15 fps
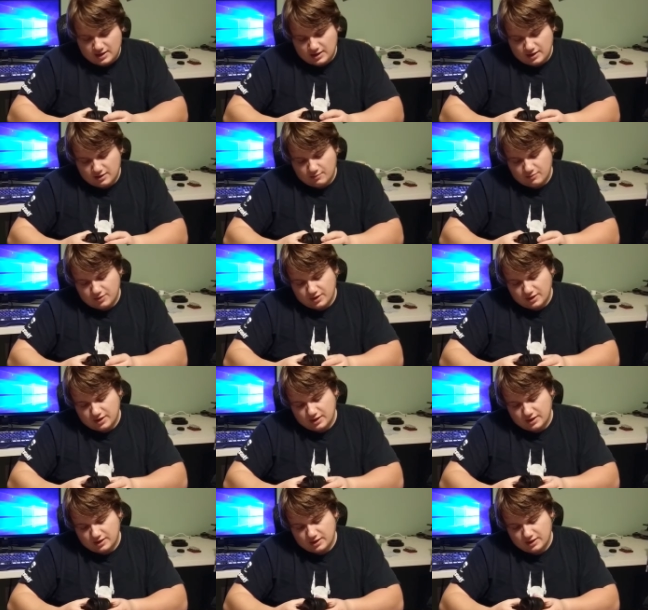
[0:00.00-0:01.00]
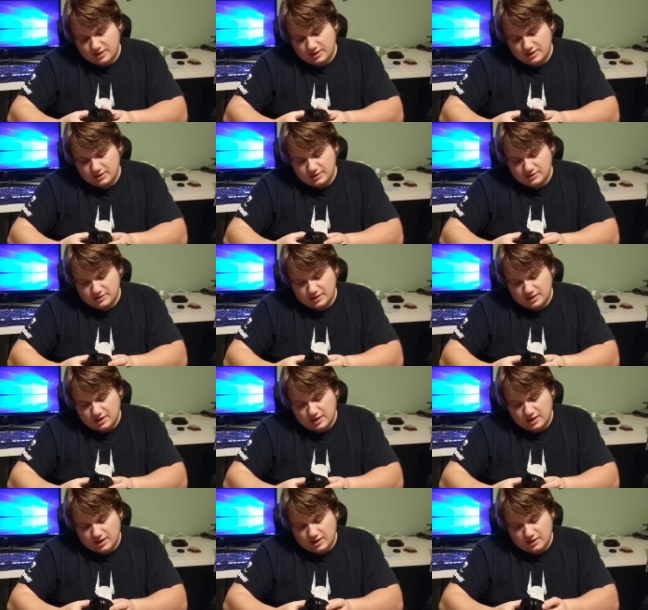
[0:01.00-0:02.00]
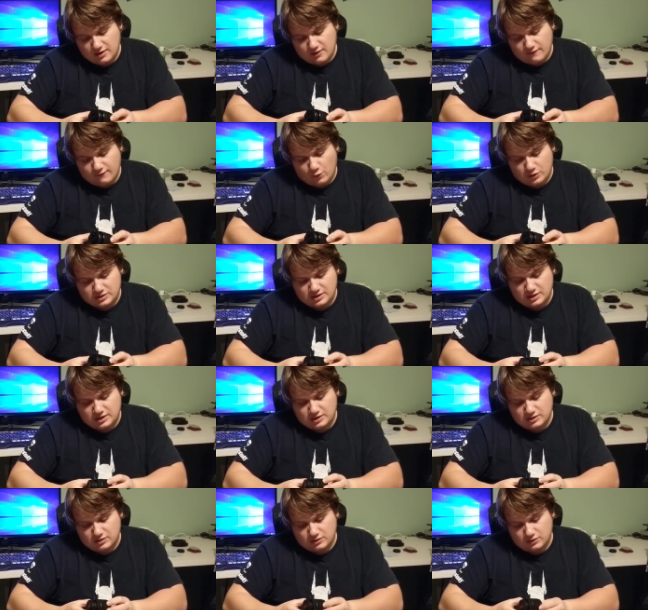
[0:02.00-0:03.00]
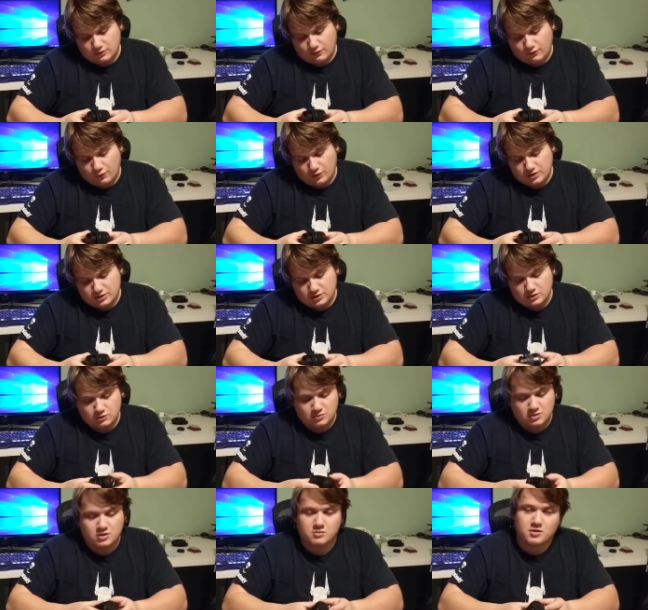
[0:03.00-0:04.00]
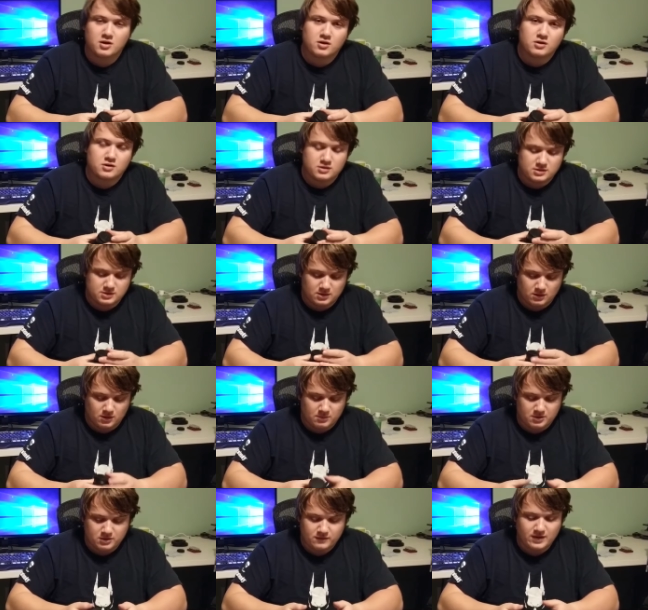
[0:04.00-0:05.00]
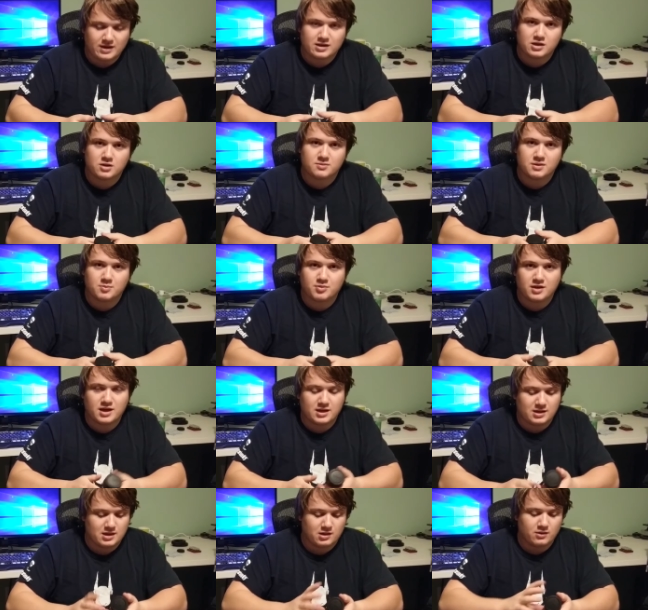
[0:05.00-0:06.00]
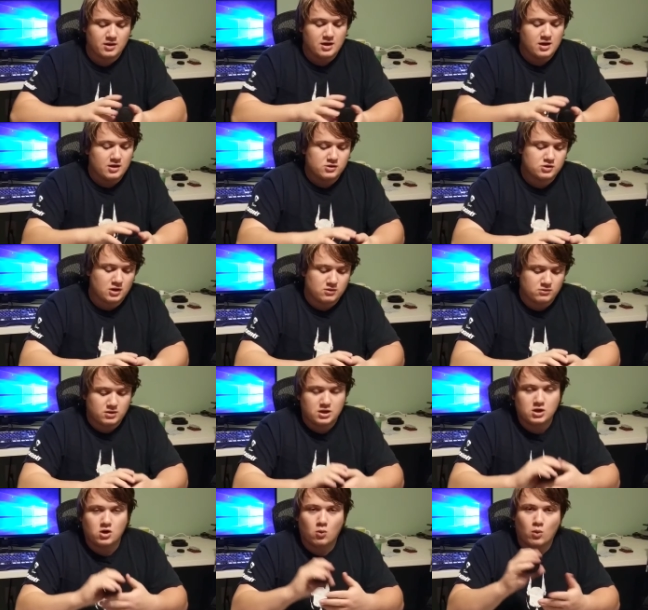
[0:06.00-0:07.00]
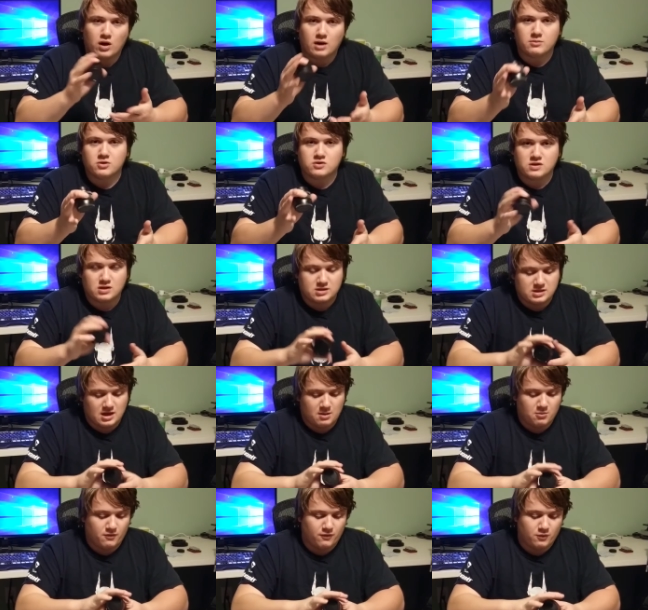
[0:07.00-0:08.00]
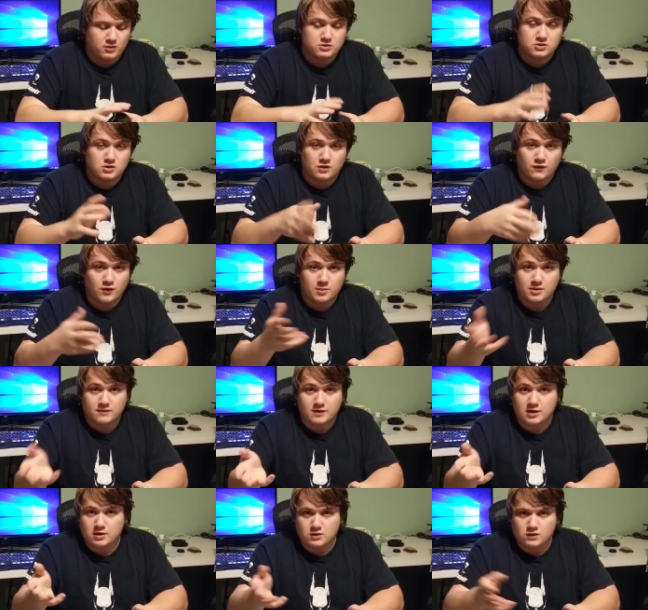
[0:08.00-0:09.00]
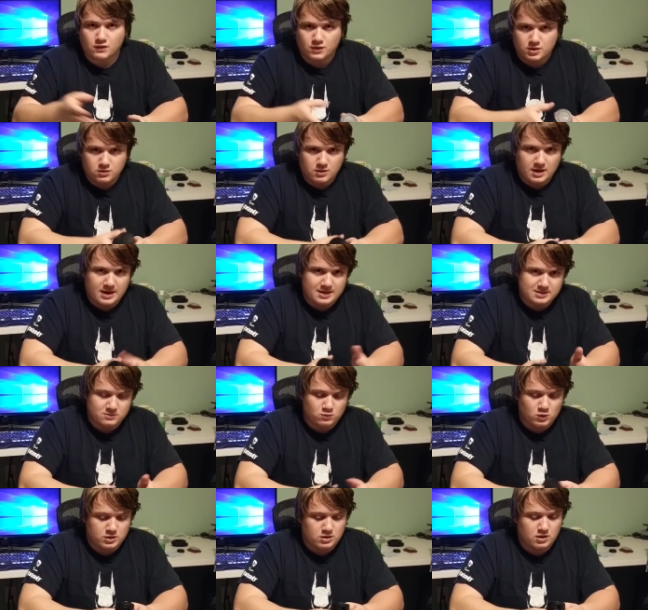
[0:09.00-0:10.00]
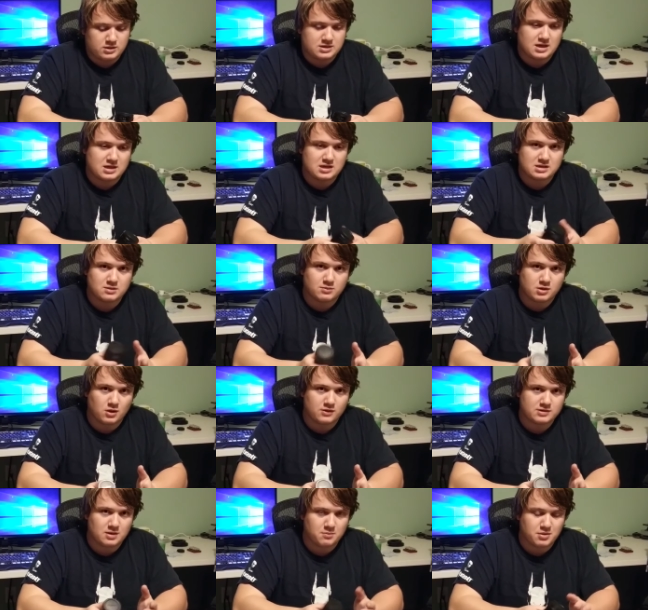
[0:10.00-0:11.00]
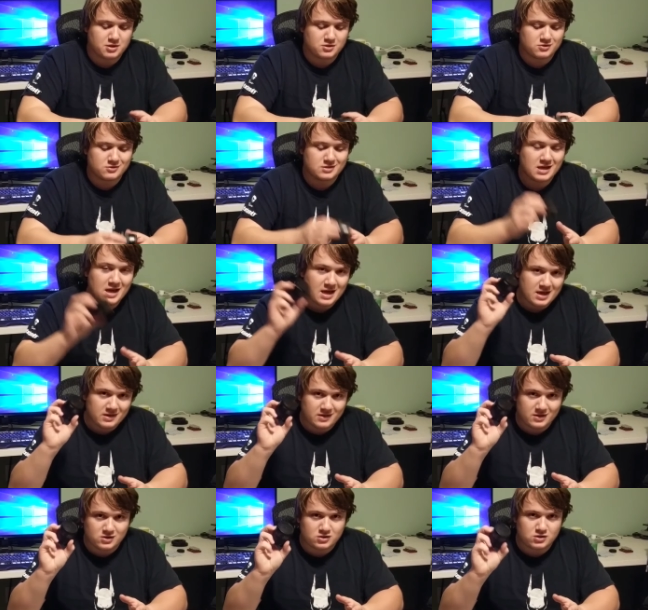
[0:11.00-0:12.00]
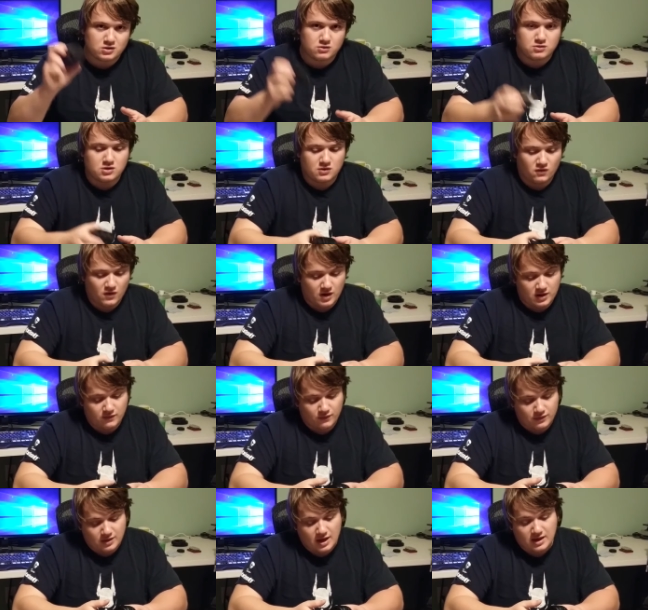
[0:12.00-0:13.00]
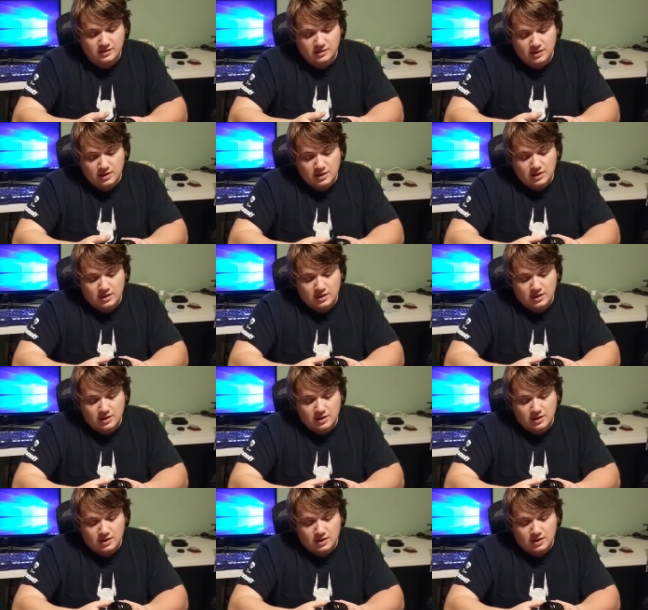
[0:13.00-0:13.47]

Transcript: um, but it is a 14 to 42 millimeter. So, I mean, you've got a little bit of play in there. Generally, you know, what I'm using this camera for is just filming videos for you guys and whatnot, taking some close-up pictures. This should do just fine for that.